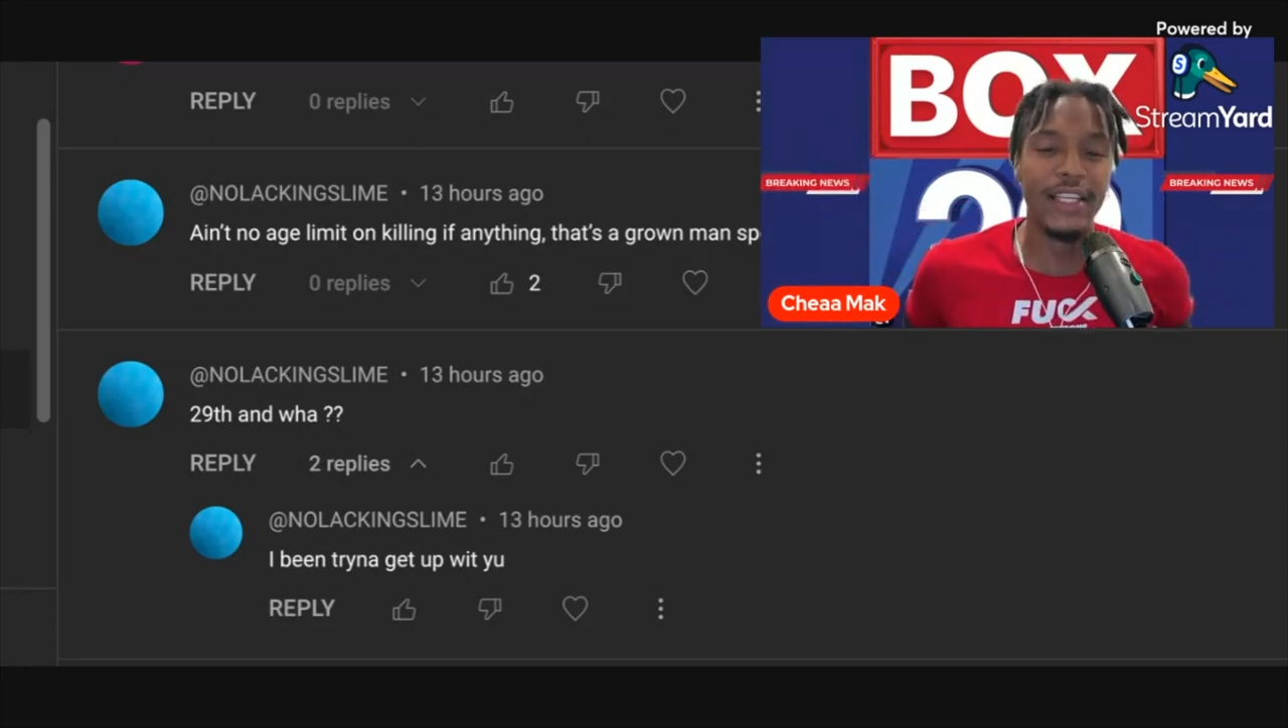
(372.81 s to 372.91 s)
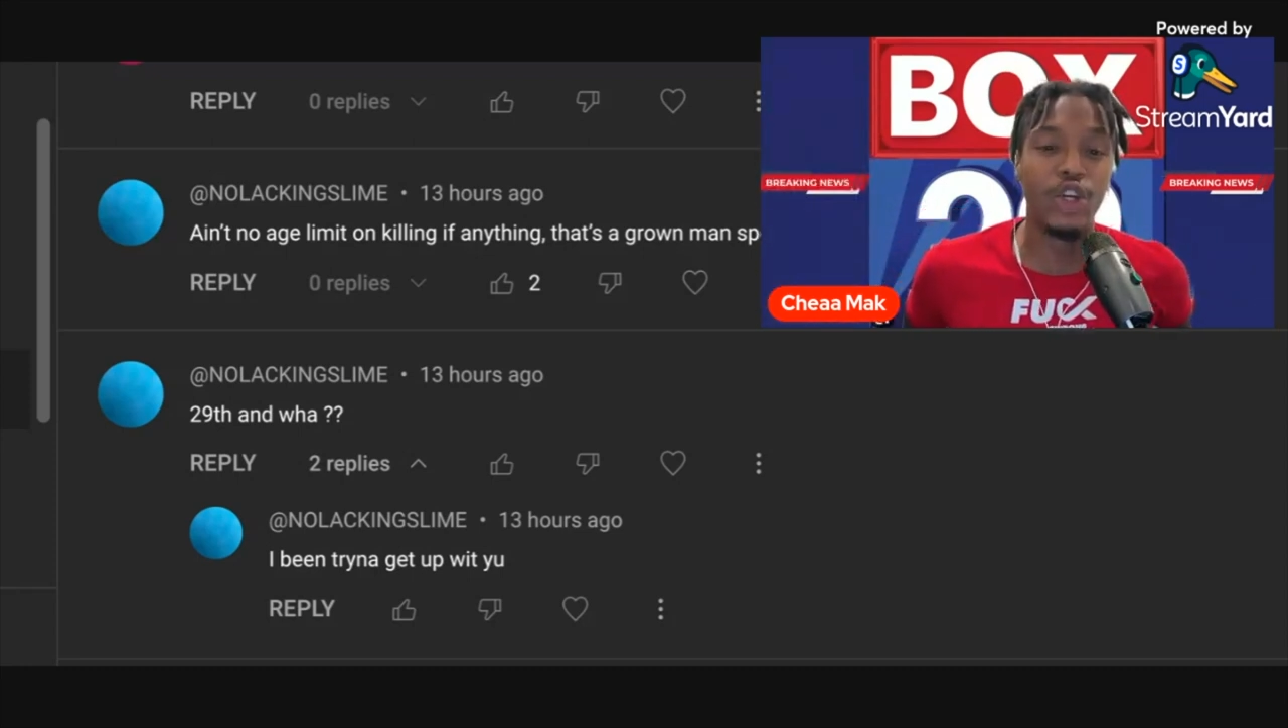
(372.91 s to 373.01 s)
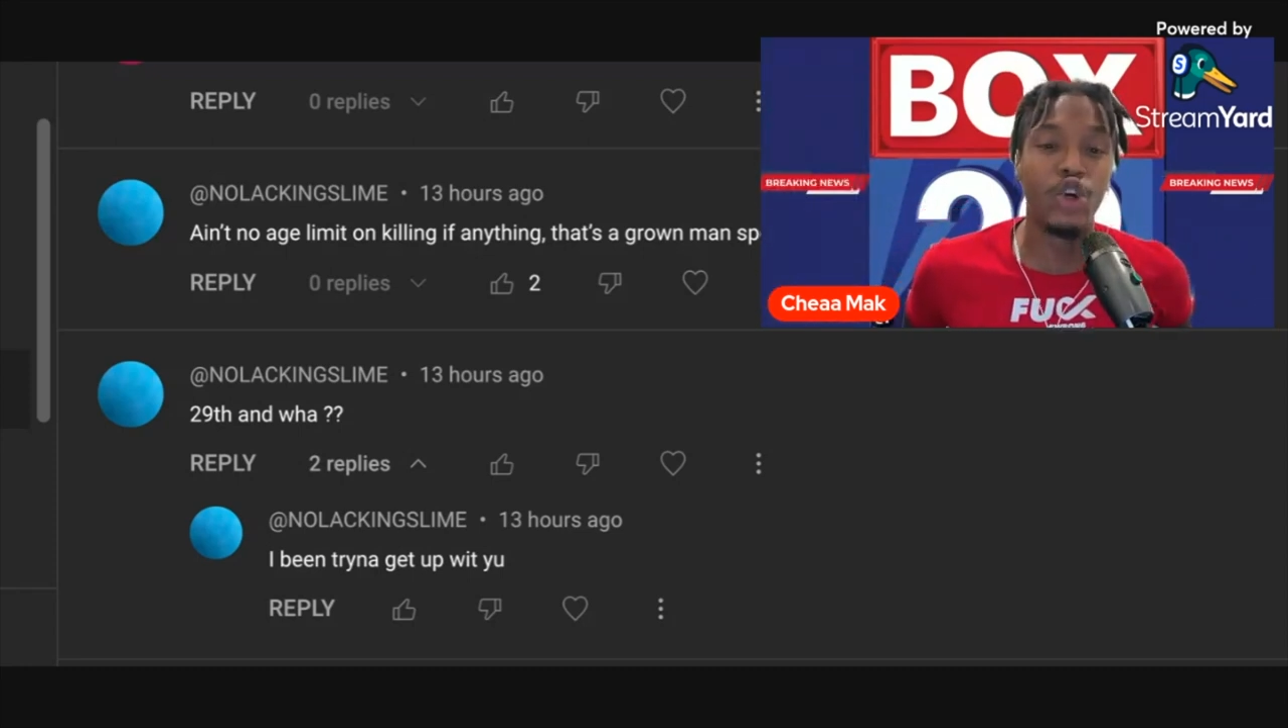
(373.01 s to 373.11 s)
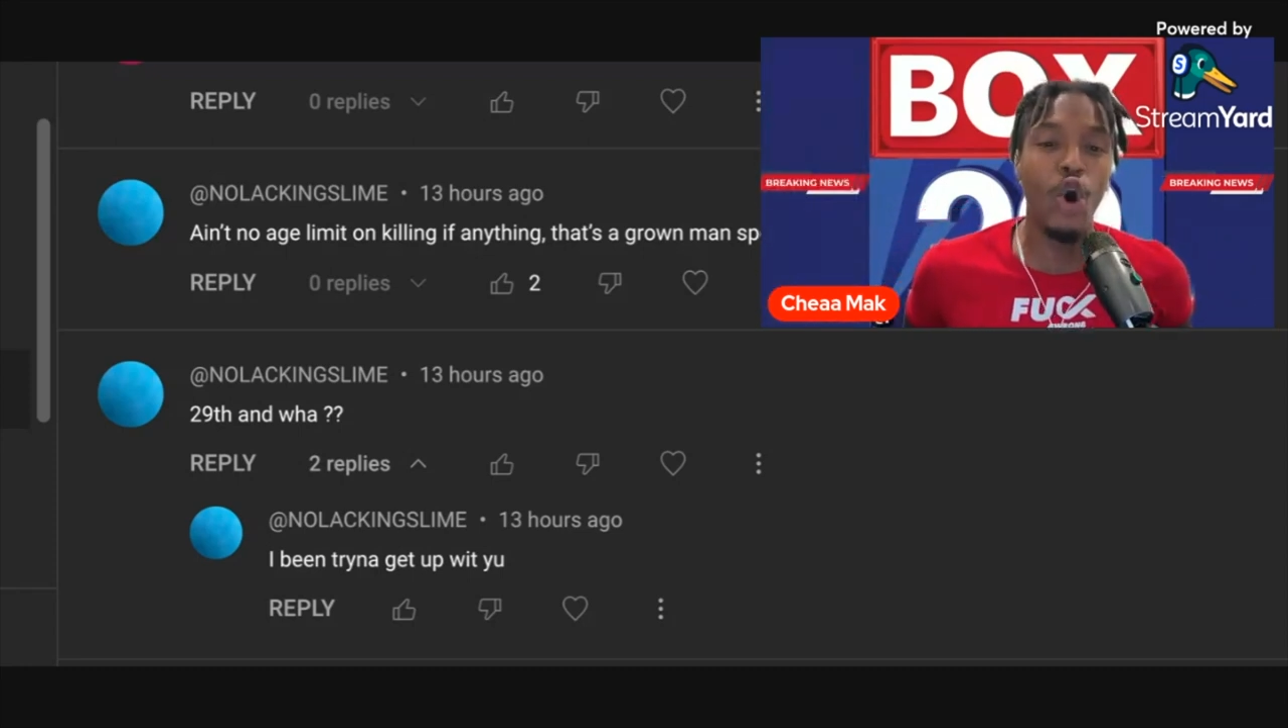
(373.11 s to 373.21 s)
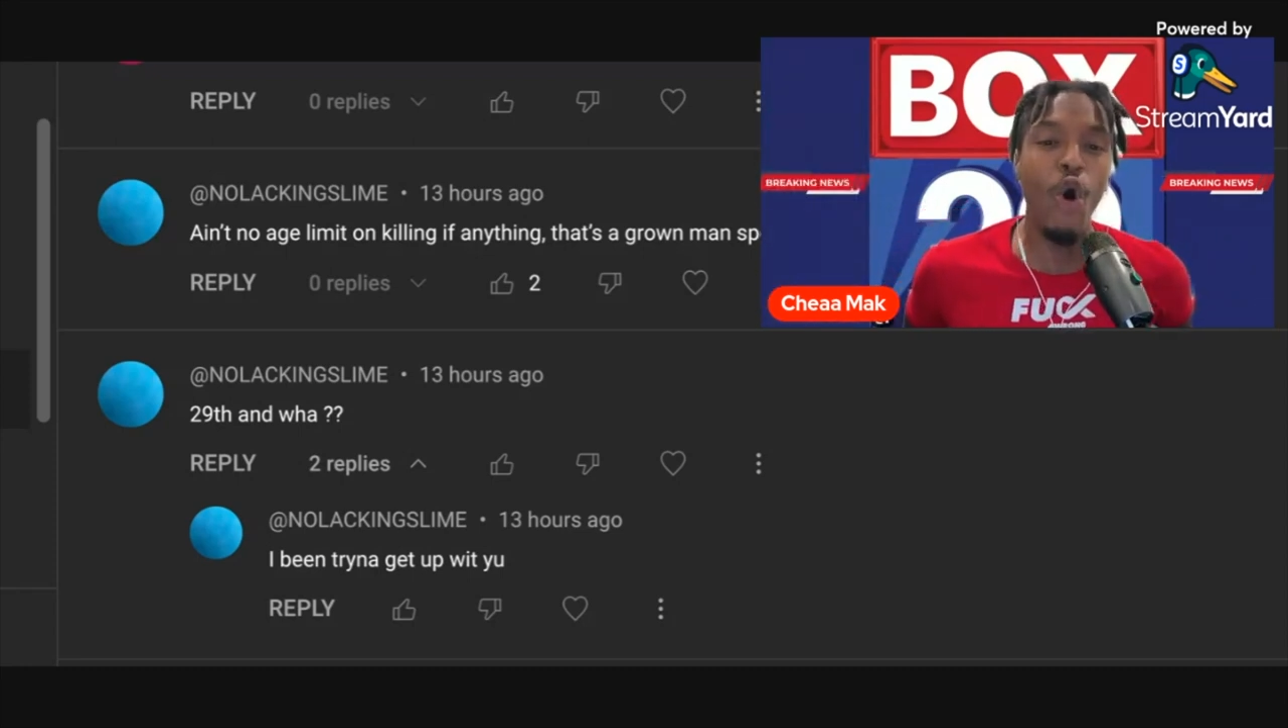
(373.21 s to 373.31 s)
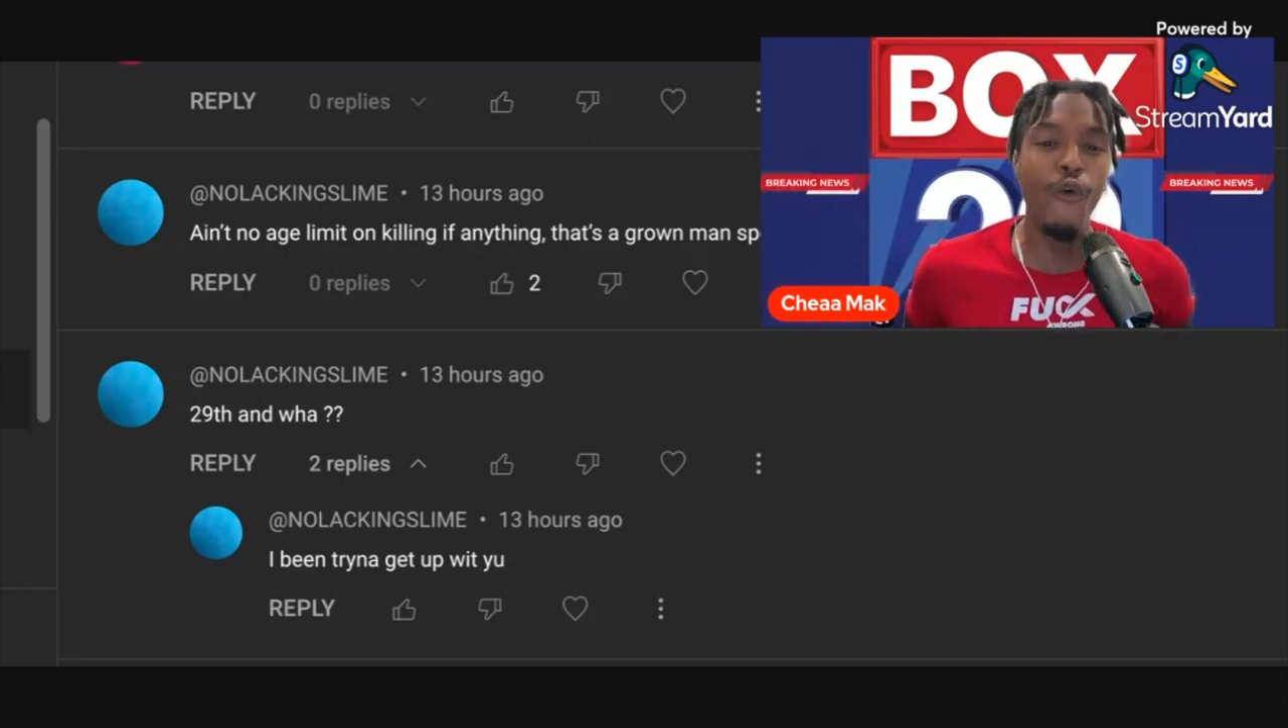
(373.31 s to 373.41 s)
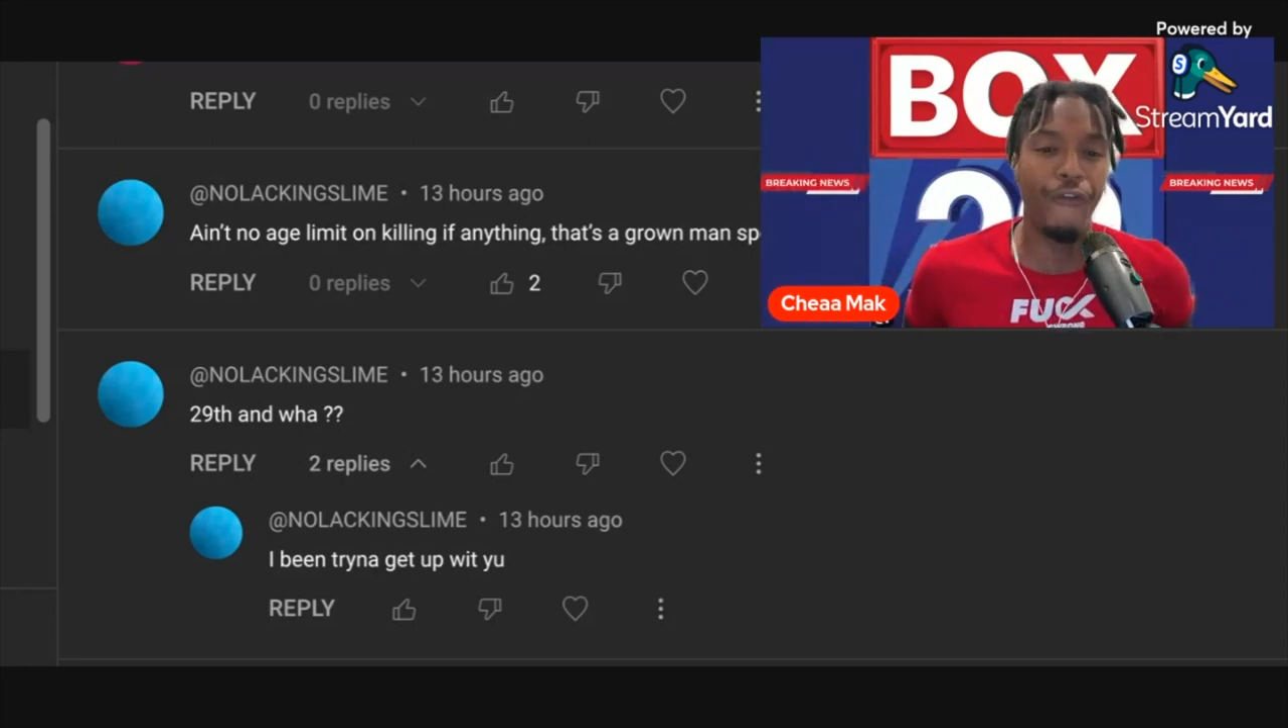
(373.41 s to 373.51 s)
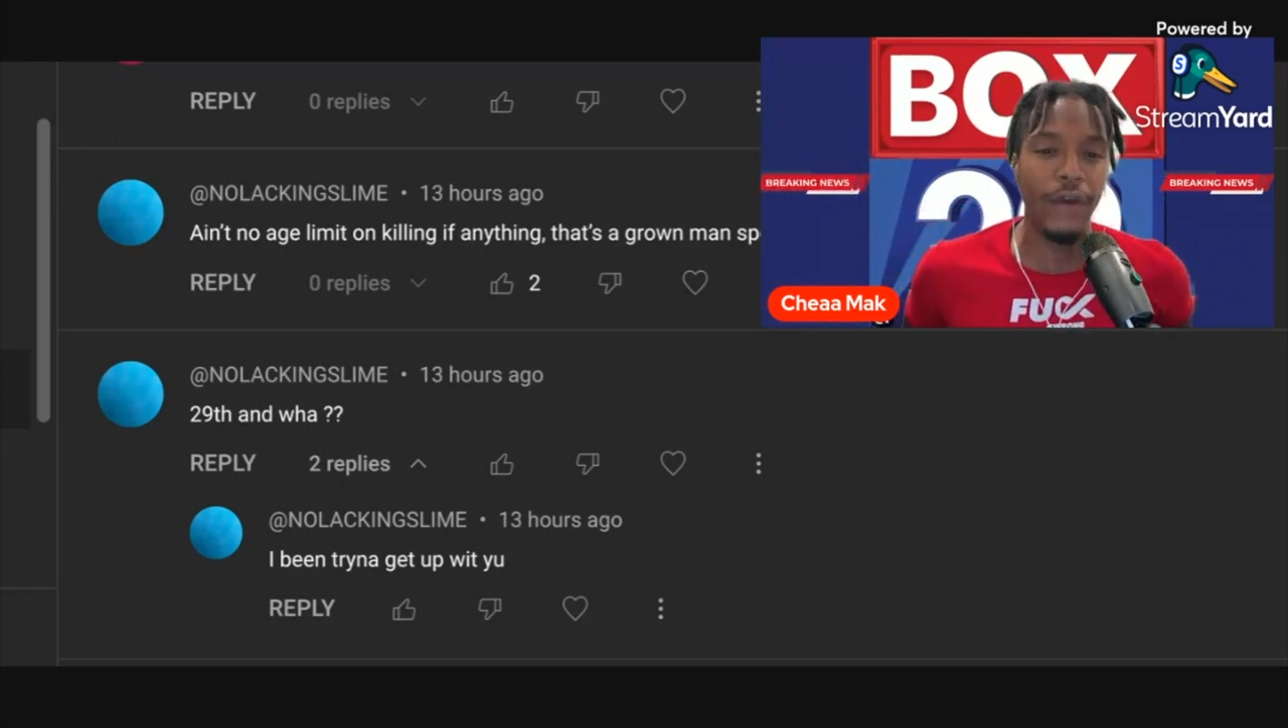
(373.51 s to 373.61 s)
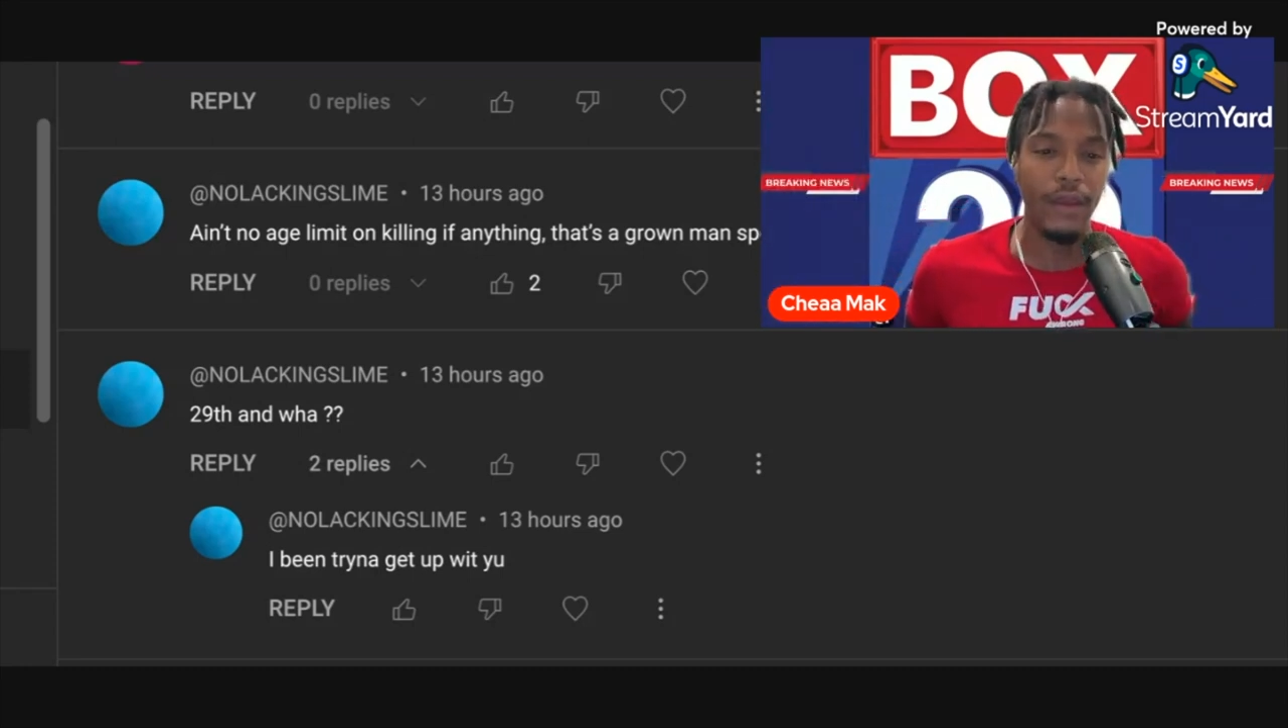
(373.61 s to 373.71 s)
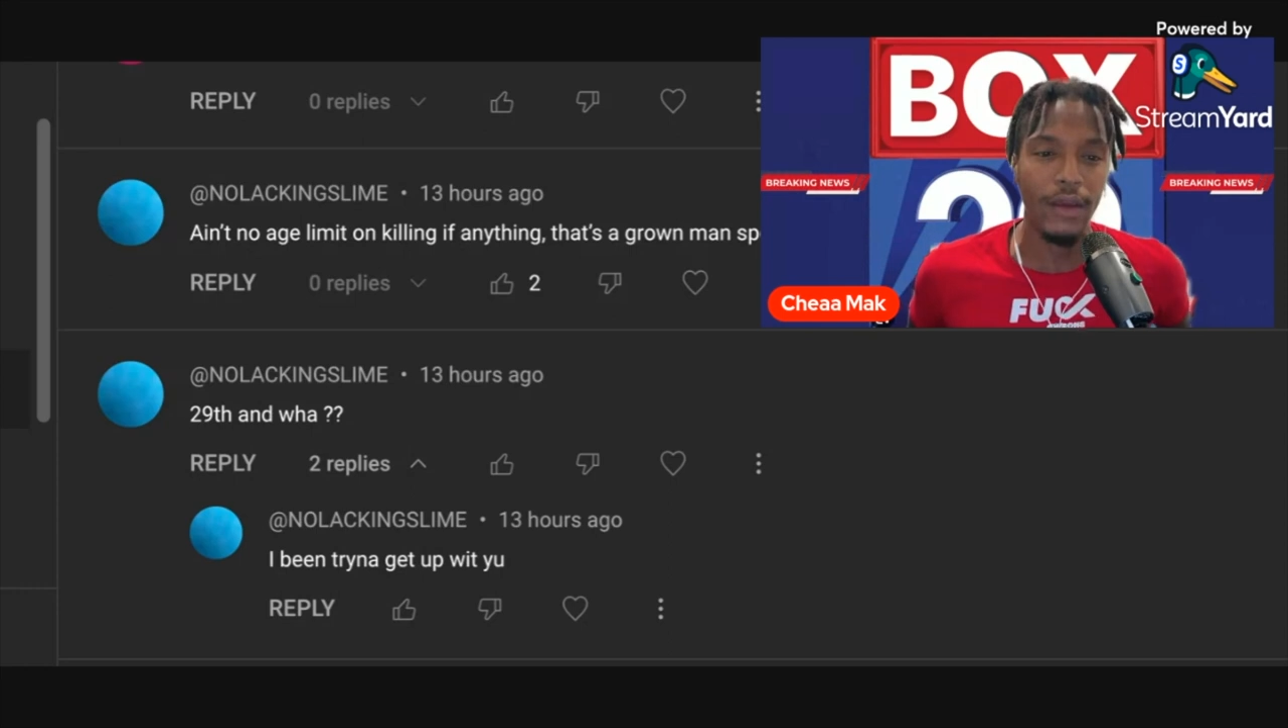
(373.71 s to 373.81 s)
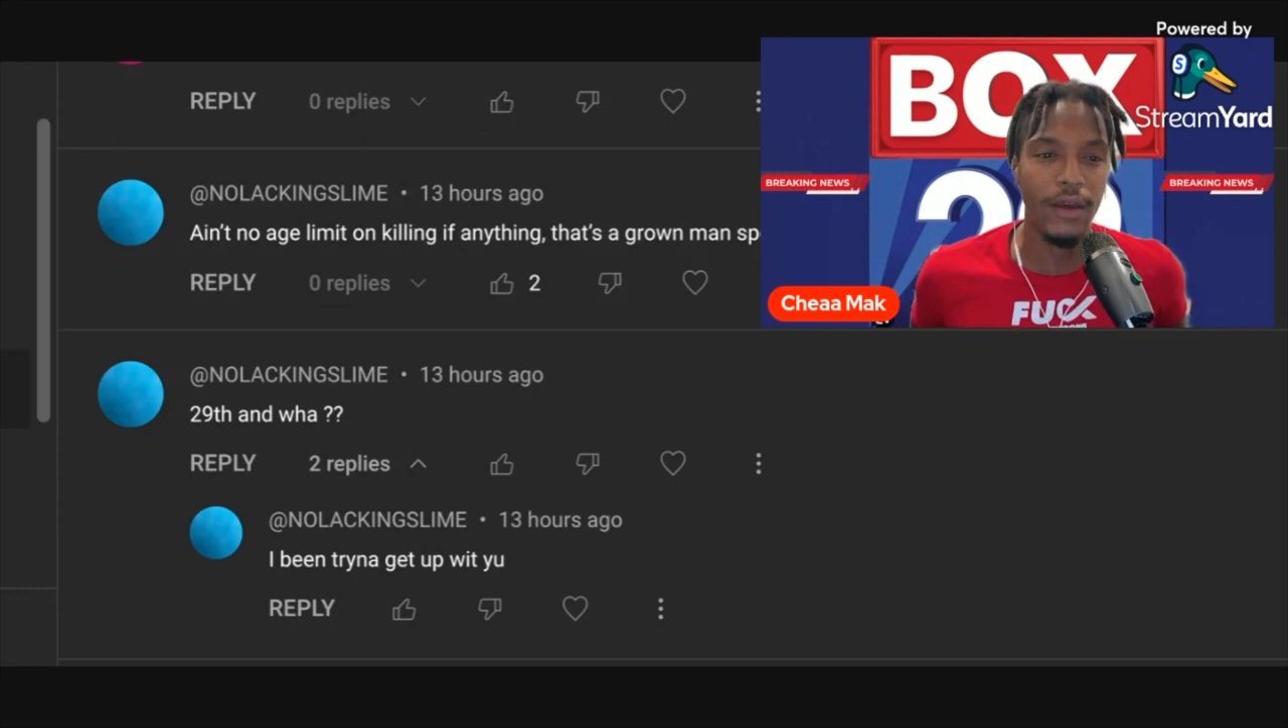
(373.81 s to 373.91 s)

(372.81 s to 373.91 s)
goofy.